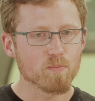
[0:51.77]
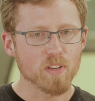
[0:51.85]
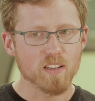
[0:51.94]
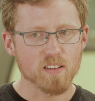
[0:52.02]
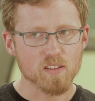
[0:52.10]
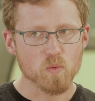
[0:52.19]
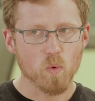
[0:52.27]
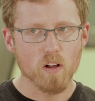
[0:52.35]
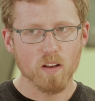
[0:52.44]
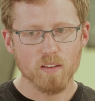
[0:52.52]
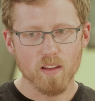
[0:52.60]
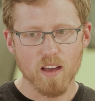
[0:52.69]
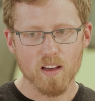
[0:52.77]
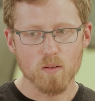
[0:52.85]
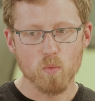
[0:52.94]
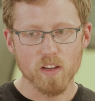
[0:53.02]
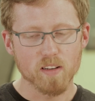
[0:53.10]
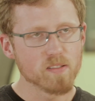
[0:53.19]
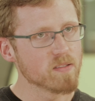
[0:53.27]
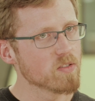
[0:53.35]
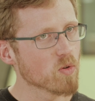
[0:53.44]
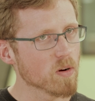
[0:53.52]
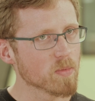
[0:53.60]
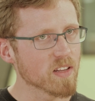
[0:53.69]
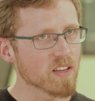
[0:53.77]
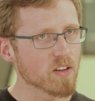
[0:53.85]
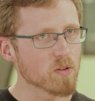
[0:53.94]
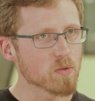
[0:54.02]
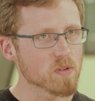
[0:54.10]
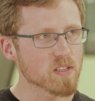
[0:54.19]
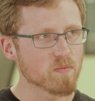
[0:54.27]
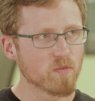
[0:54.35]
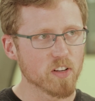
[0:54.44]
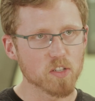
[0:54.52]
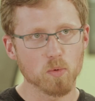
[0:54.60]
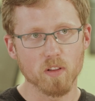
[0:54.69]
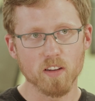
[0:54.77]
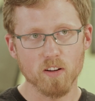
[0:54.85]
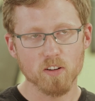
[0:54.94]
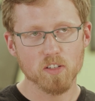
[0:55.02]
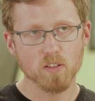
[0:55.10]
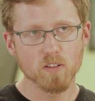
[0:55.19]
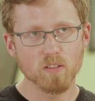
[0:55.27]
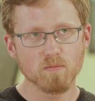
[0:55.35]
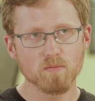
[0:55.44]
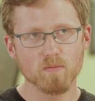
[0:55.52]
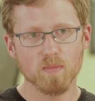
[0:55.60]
because we normally use visual inertial